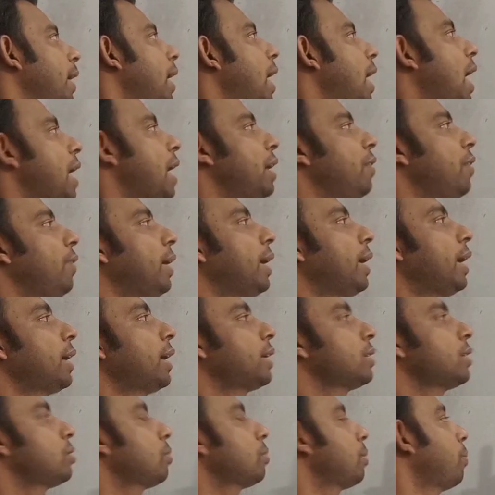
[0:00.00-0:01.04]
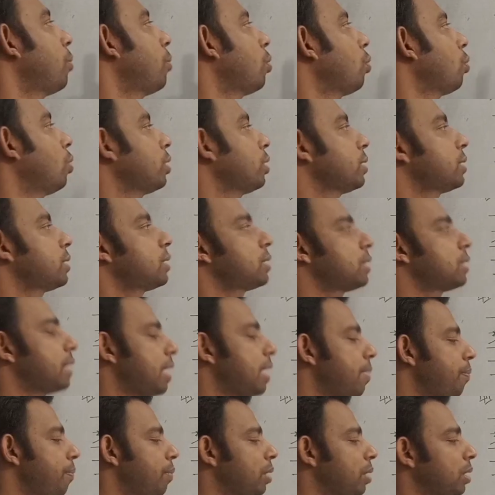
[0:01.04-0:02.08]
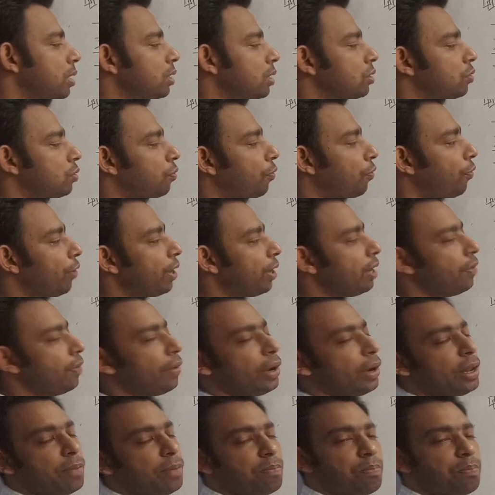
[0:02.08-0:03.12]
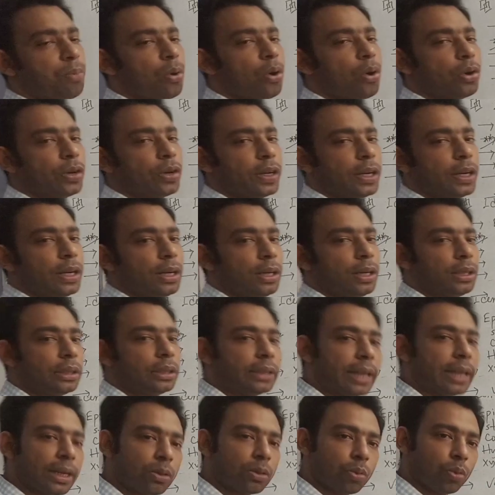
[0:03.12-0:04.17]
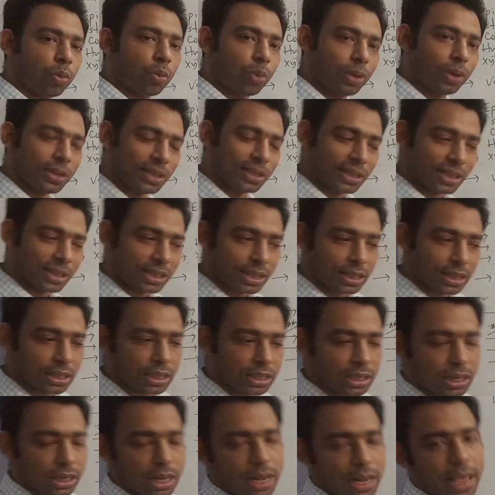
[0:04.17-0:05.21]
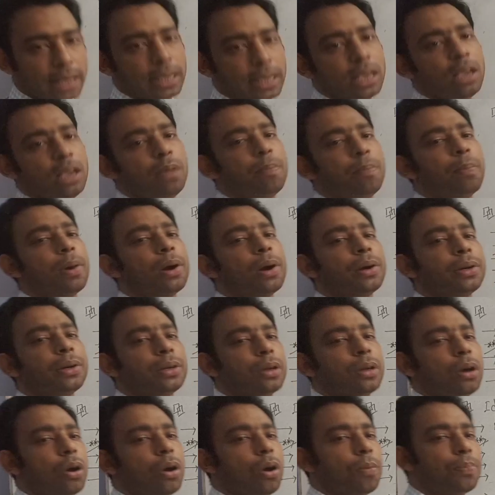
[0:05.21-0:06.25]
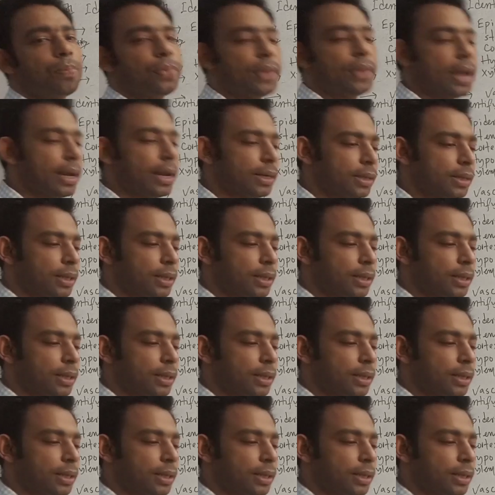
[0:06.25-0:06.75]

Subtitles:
identifying characteristics of the monocot stem is very, very important. That was just lacking part of that